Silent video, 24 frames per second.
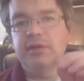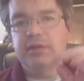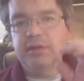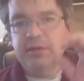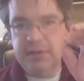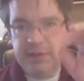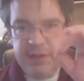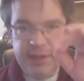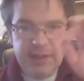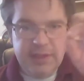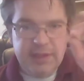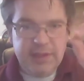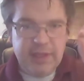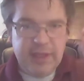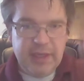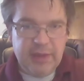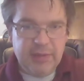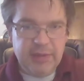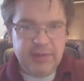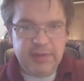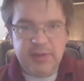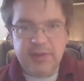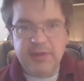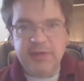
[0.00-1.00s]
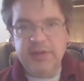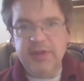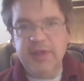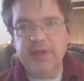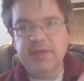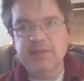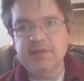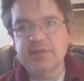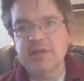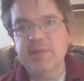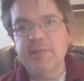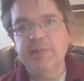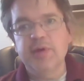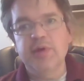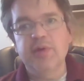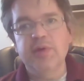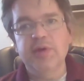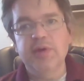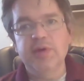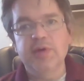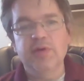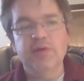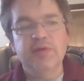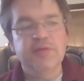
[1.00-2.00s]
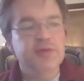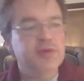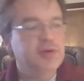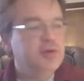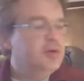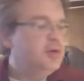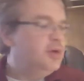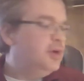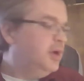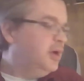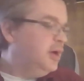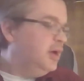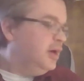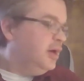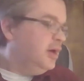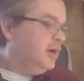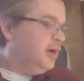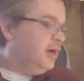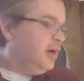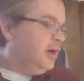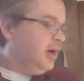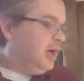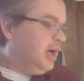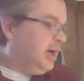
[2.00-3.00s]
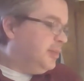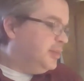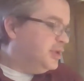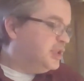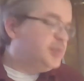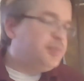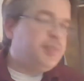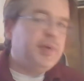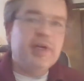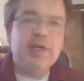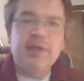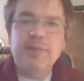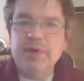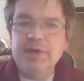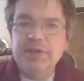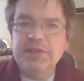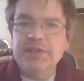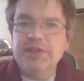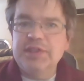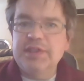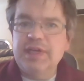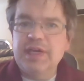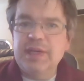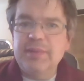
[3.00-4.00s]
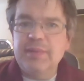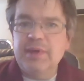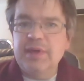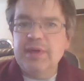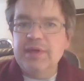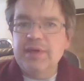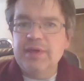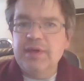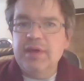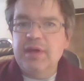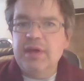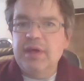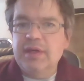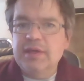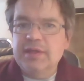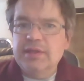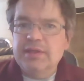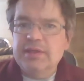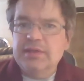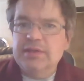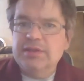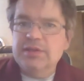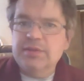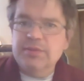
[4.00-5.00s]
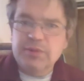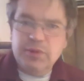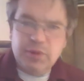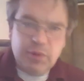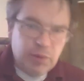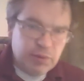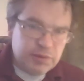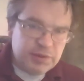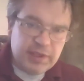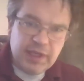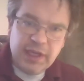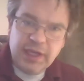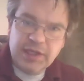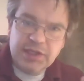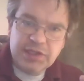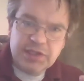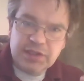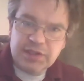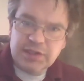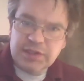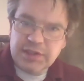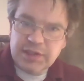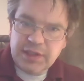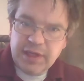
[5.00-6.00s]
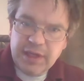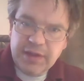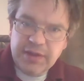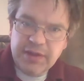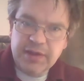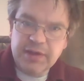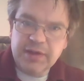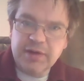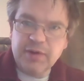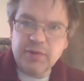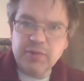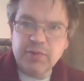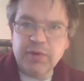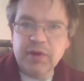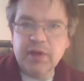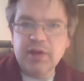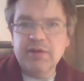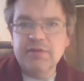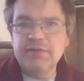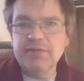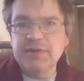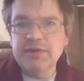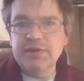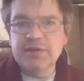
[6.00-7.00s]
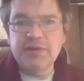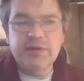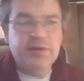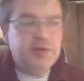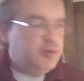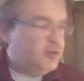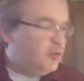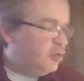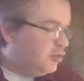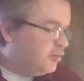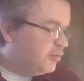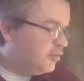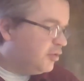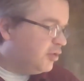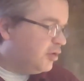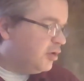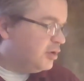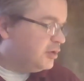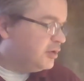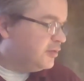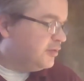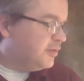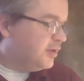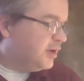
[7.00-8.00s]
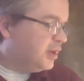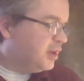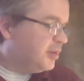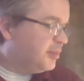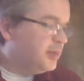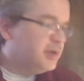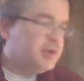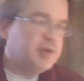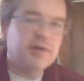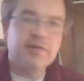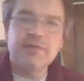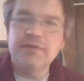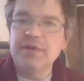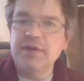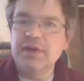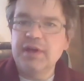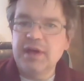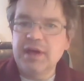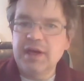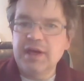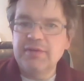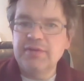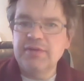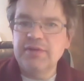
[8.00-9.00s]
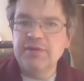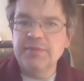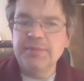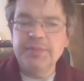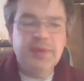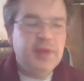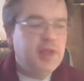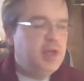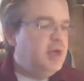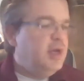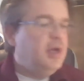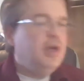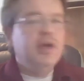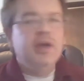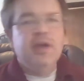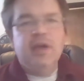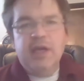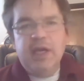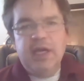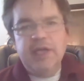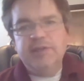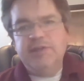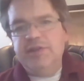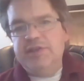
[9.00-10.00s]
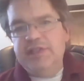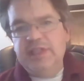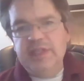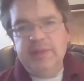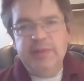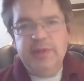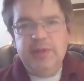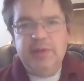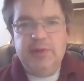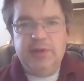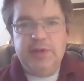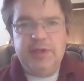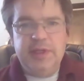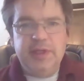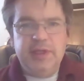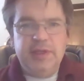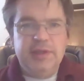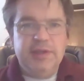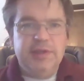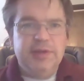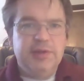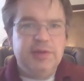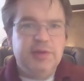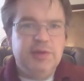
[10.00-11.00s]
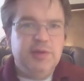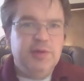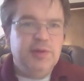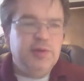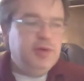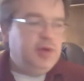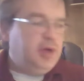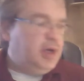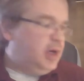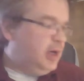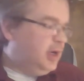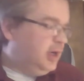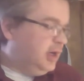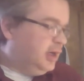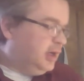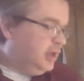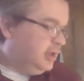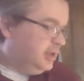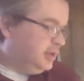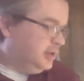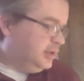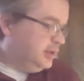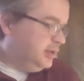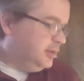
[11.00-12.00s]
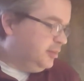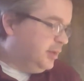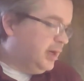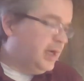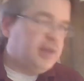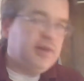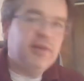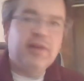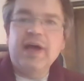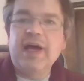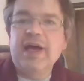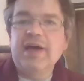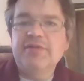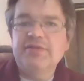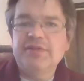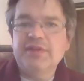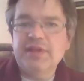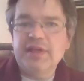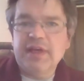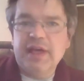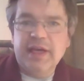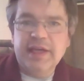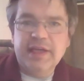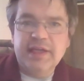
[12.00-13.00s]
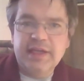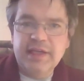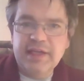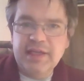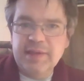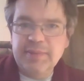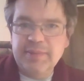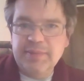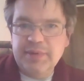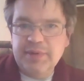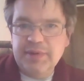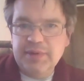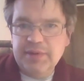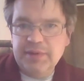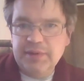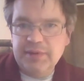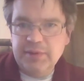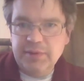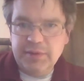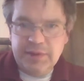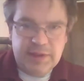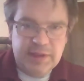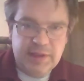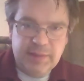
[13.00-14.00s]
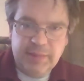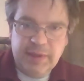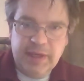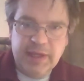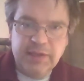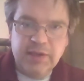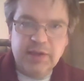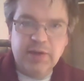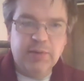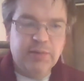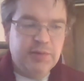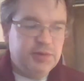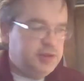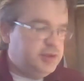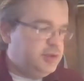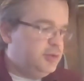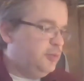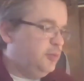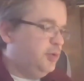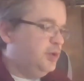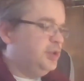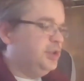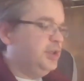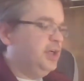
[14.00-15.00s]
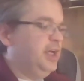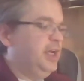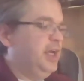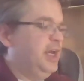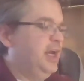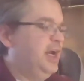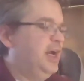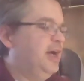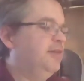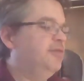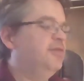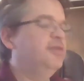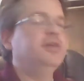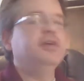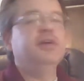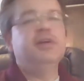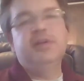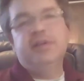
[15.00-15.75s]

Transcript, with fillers: detailing the things that I'm going over. I'm going to spend a bunch of time on, on some quotations that I think are relevant to the overall development of the novel. As you see me looking to uh, my left, I keep looking at my notes, which I have